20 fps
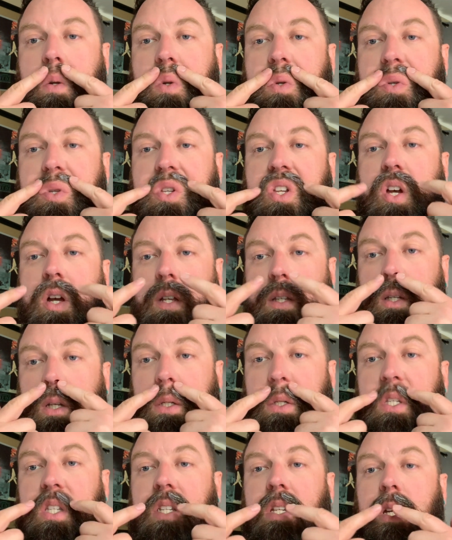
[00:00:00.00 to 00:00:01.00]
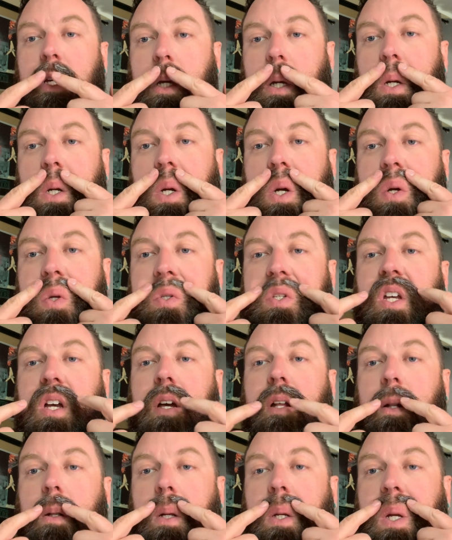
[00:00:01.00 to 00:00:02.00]
So as you can see, it goes
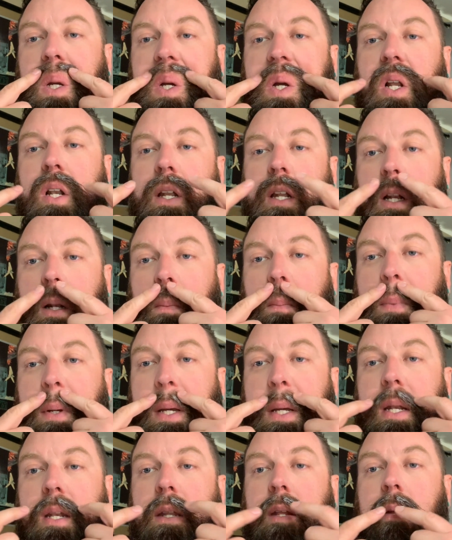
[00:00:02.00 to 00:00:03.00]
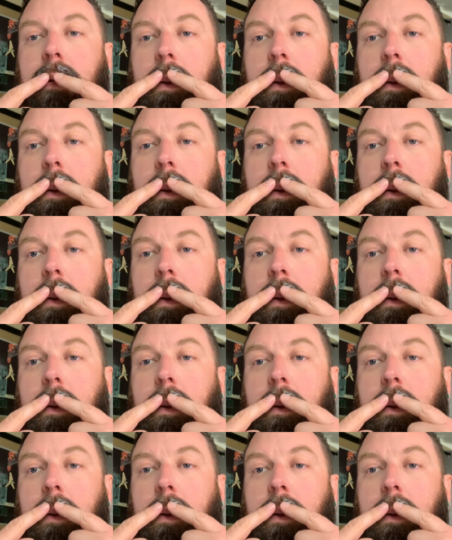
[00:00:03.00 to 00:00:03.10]
on looking a little bit